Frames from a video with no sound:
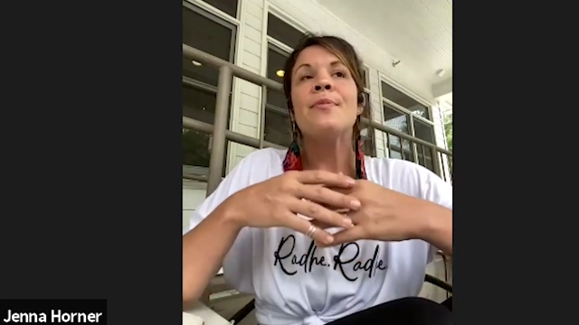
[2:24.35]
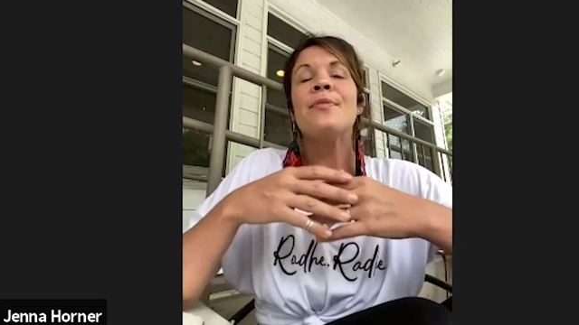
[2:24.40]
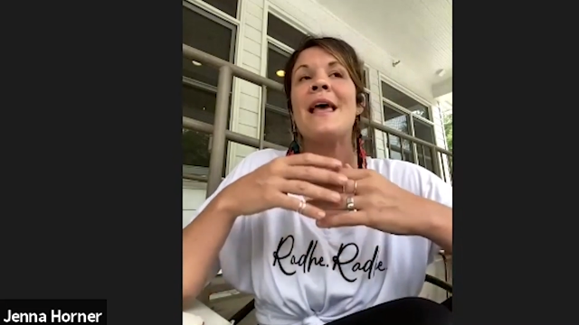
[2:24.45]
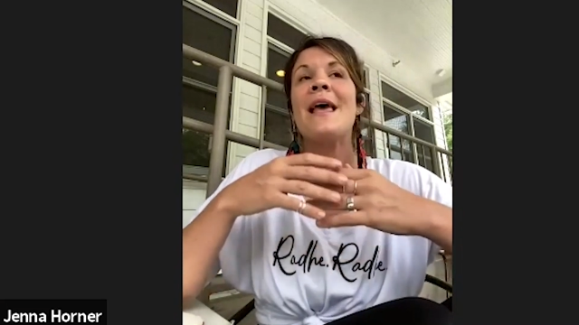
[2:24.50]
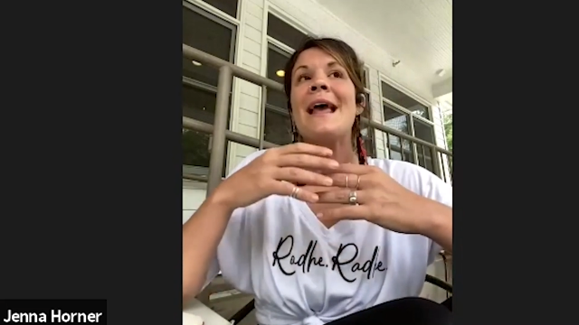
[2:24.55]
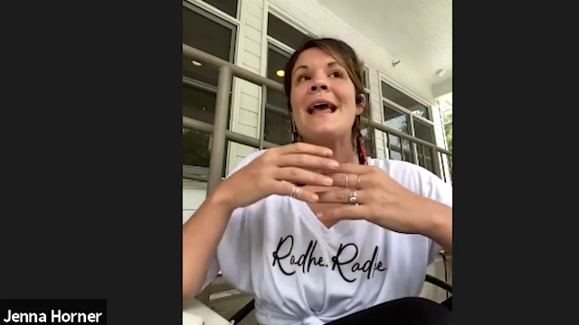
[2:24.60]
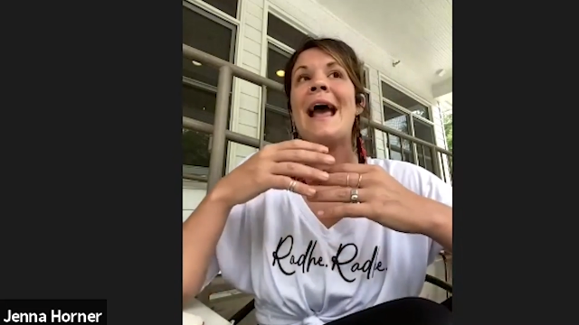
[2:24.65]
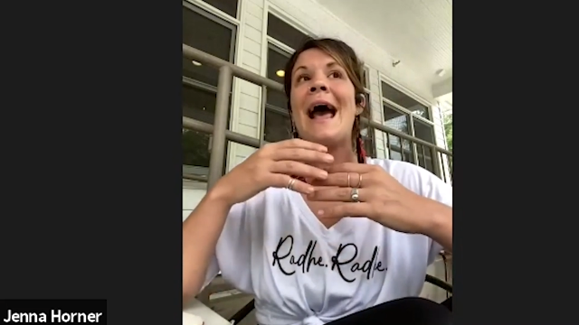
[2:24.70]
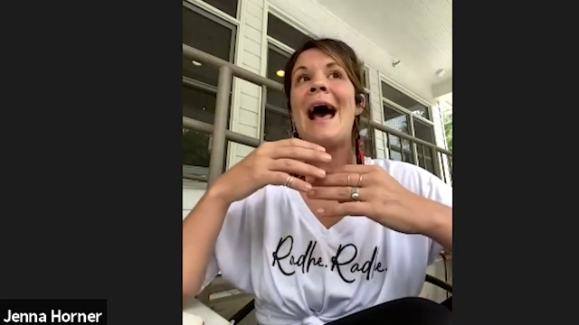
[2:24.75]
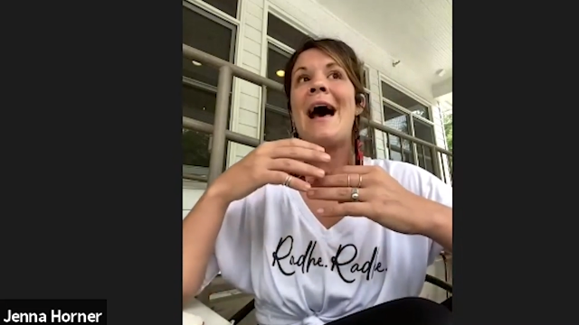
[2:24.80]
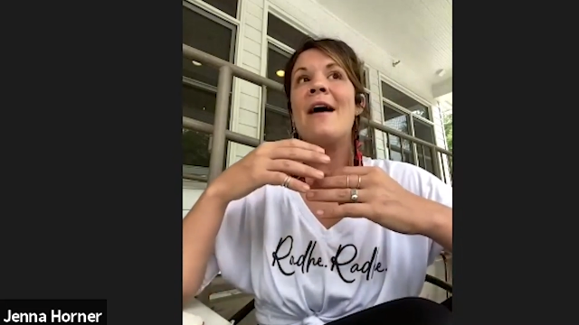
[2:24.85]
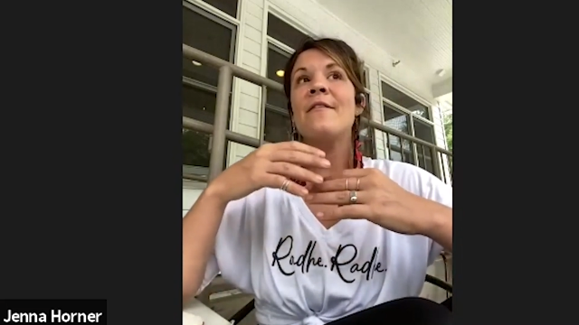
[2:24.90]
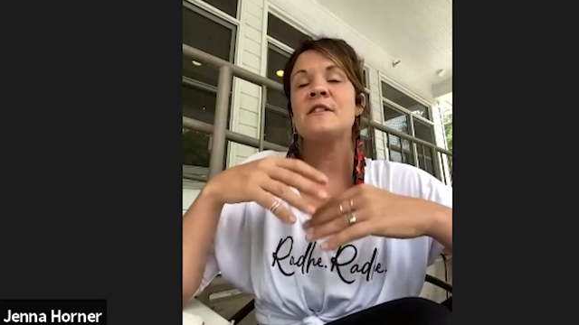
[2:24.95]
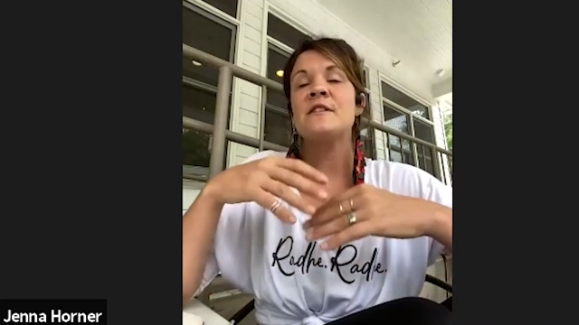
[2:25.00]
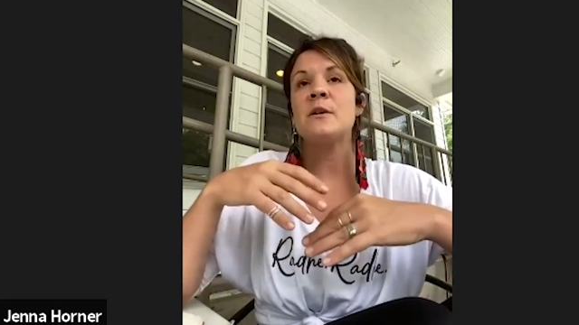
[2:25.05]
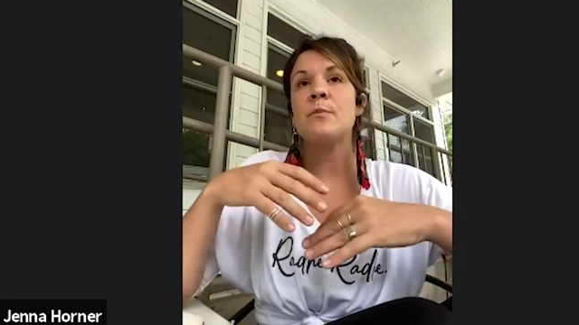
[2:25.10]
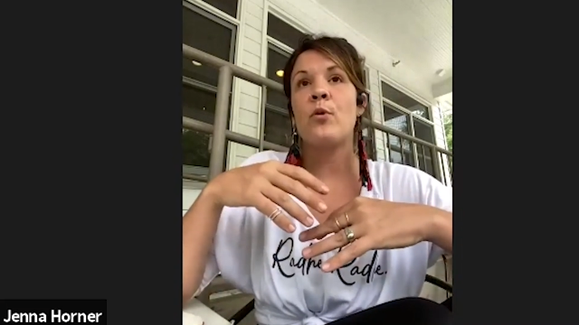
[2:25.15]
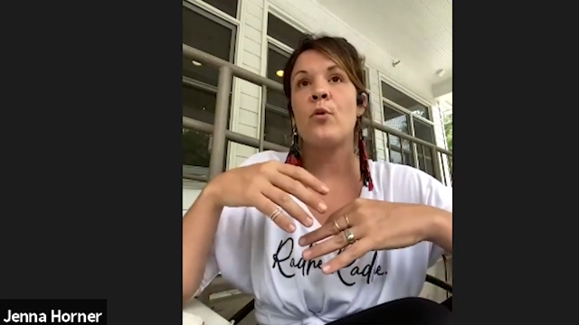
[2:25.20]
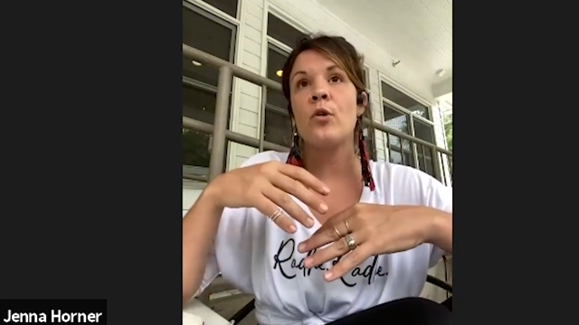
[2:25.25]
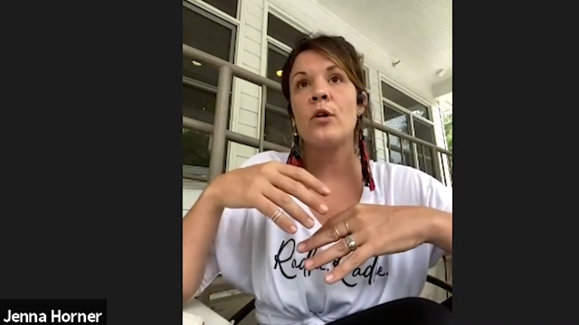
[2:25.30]
They have
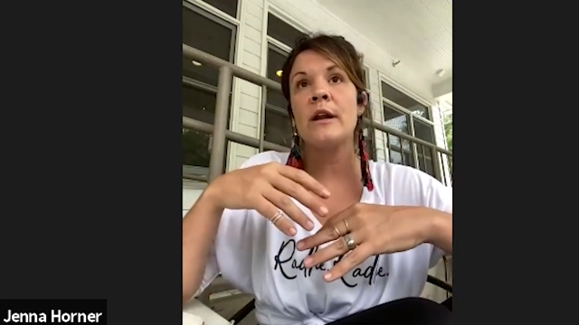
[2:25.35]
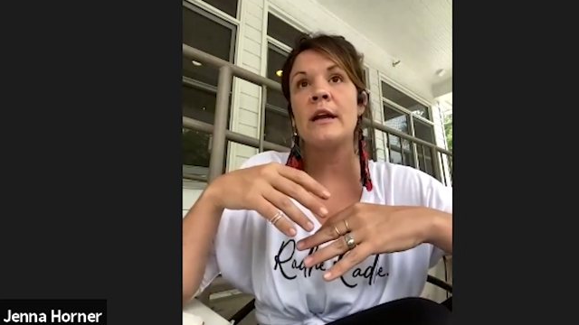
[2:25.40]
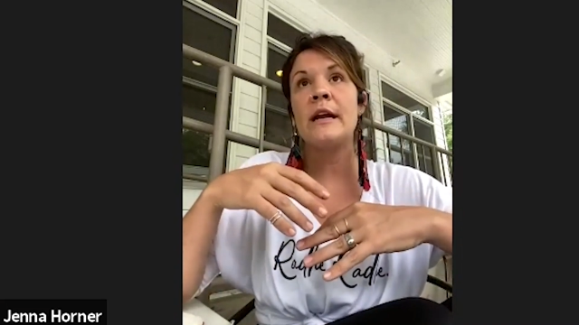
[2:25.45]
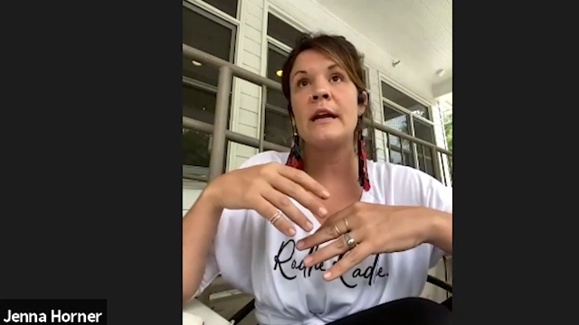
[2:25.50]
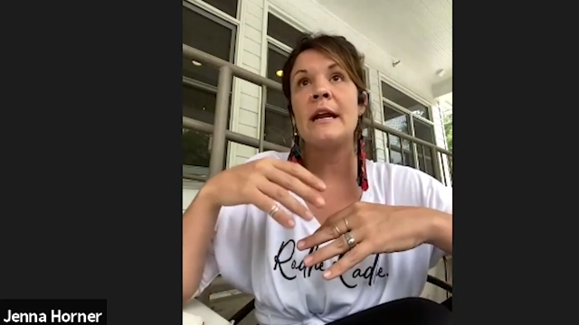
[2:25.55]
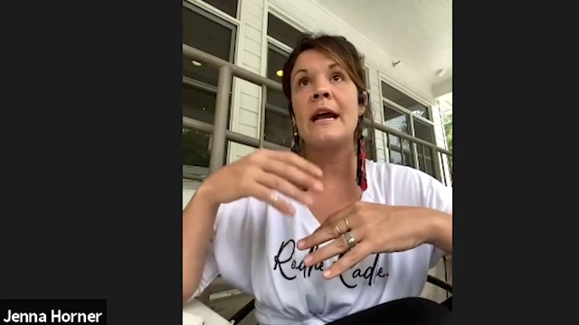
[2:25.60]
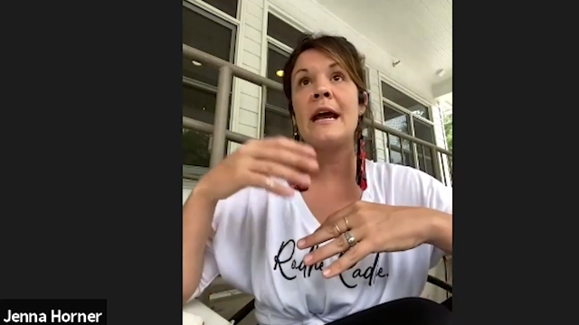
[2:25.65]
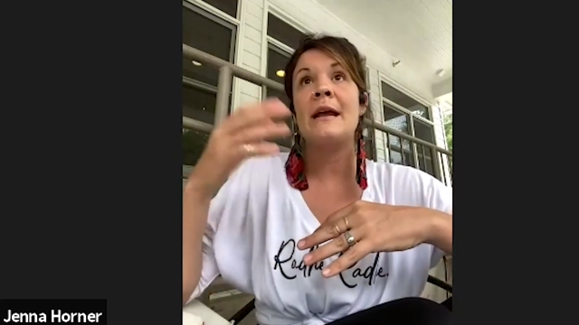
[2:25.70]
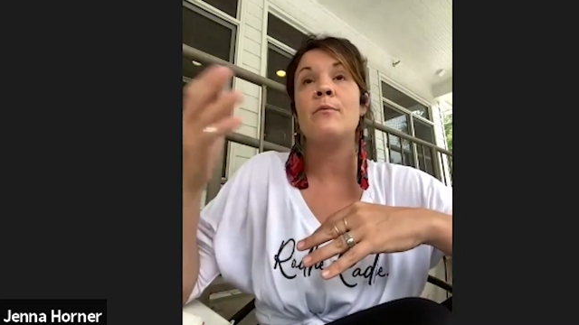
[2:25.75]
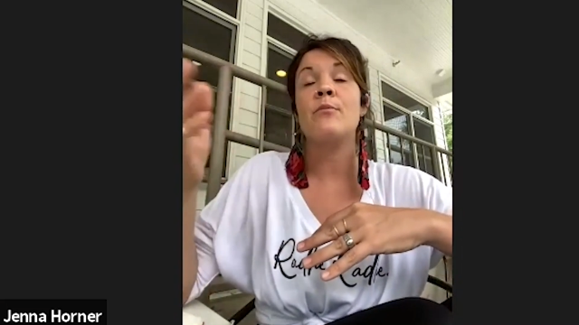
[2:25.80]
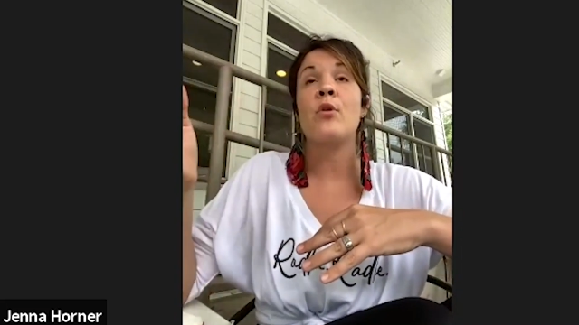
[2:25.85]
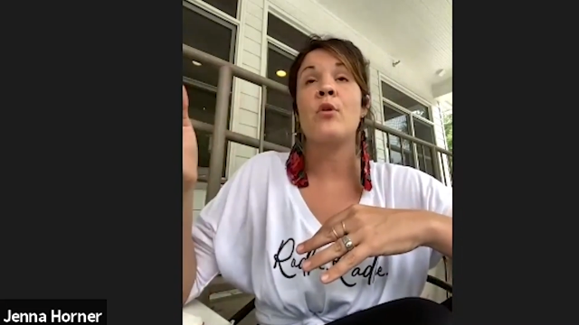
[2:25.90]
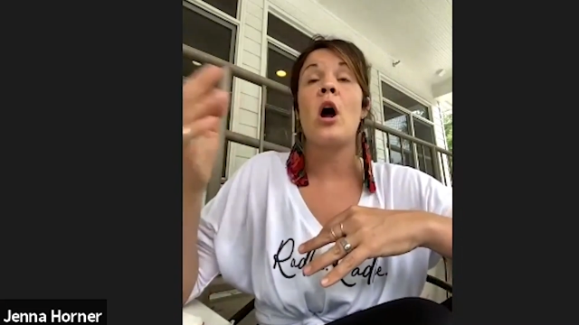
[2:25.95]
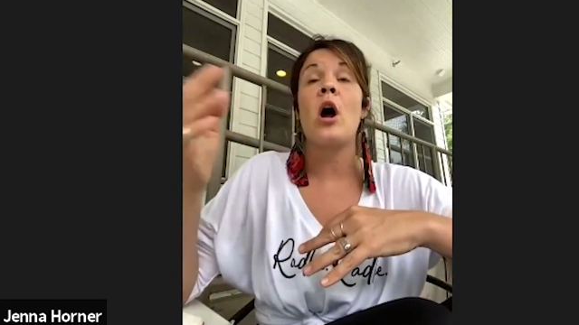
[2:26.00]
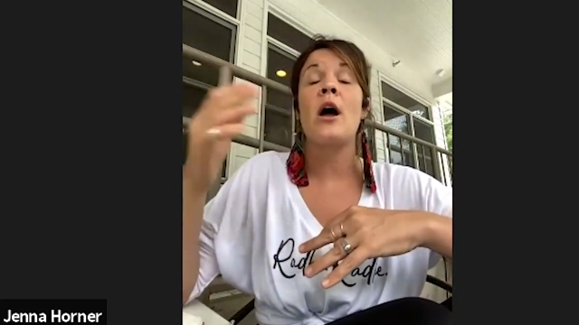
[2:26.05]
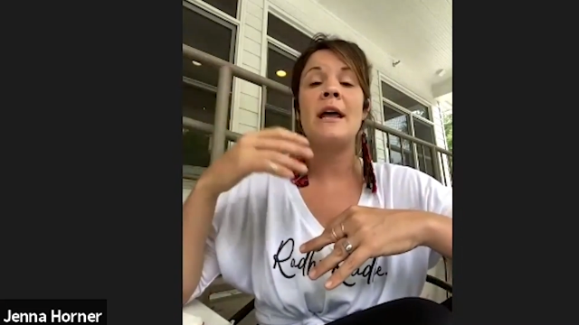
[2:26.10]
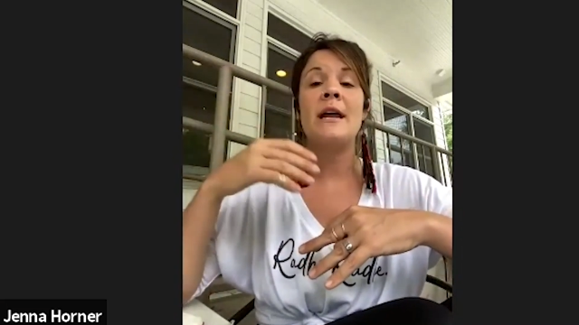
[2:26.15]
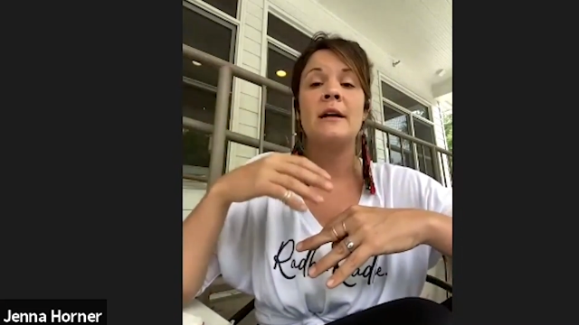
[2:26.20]
supported and brought